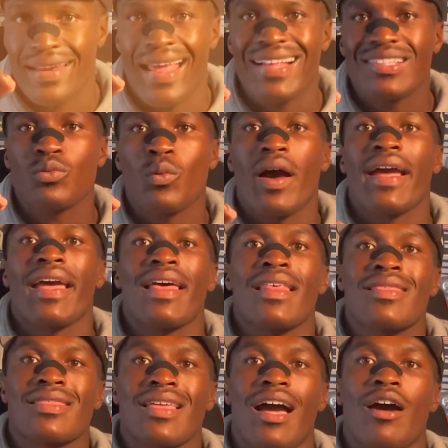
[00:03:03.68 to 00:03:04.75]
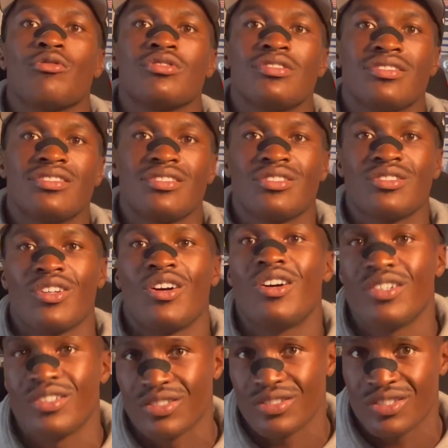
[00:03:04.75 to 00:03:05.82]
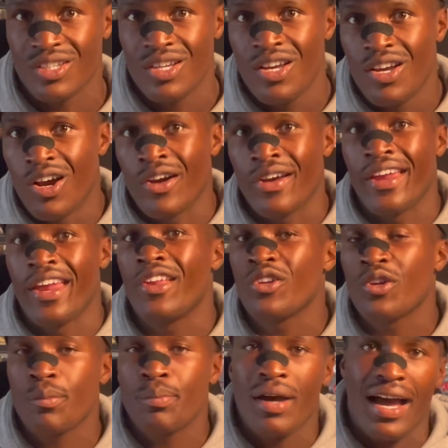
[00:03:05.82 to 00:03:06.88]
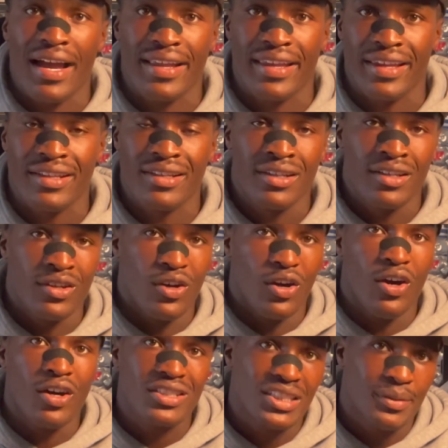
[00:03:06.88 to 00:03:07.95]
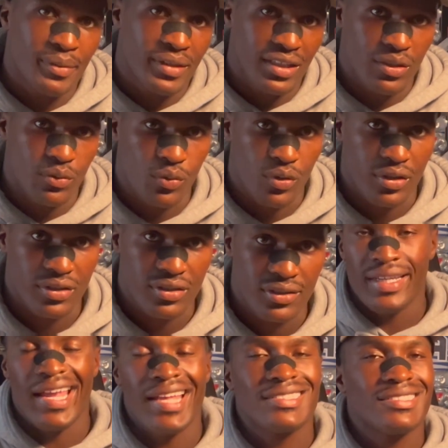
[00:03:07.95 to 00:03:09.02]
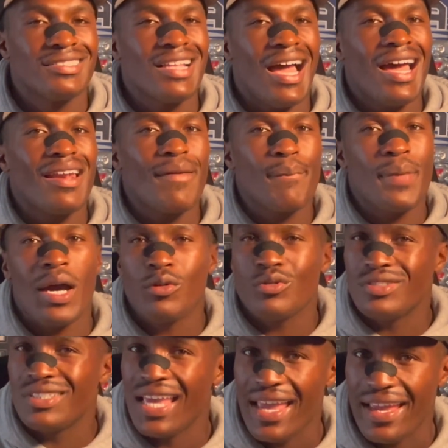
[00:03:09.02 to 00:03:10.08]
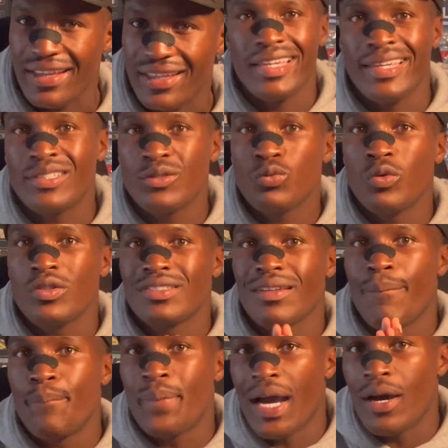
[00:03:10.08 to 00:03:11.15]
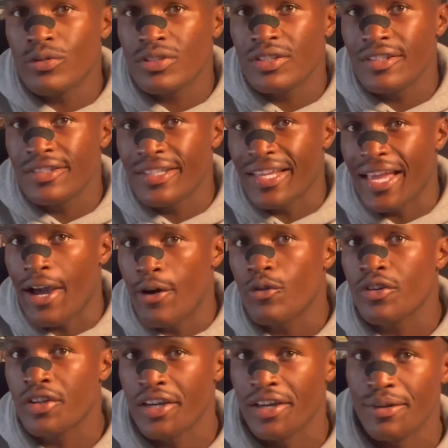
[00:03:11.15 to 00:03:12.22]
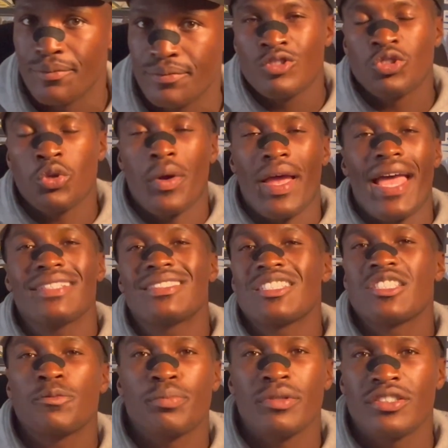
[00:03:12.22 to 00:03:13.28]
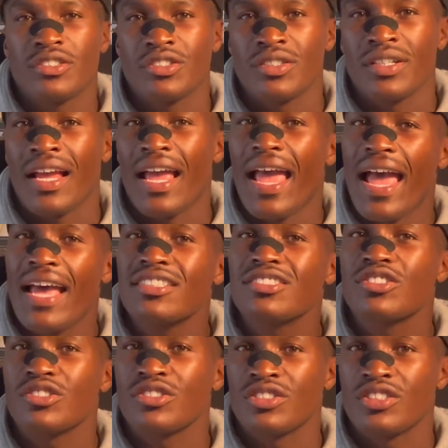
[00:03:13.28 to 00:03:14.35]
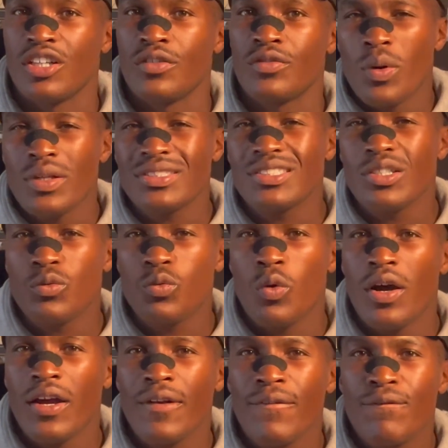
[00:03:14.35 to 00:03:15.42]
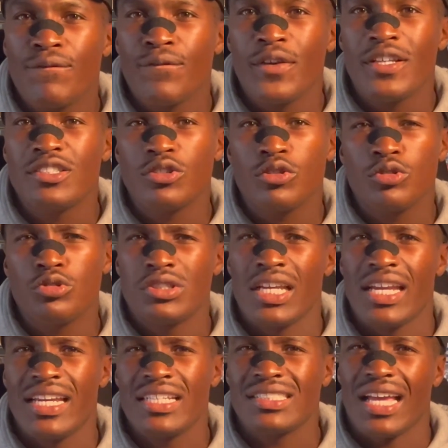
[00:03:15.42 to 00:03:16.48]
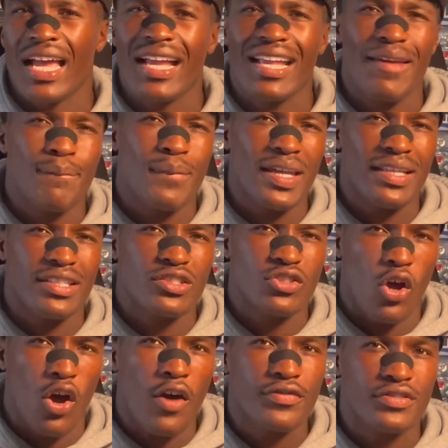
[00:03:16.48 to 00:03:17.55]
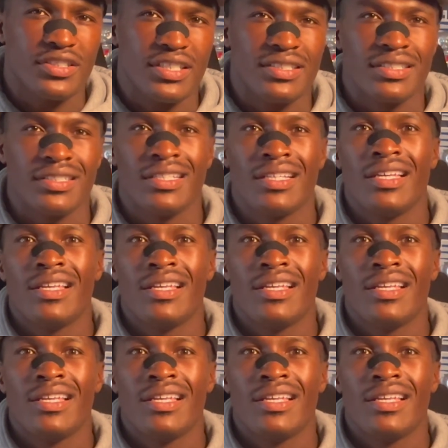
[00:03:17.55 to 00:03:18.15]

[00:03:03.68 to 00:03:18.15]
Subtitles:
that's why thousands of songs are in your pocket ultimately worked. It's not about tech. It was about the outcome. So as a sprinter, ask yourself, what's the one physical change I can make this off season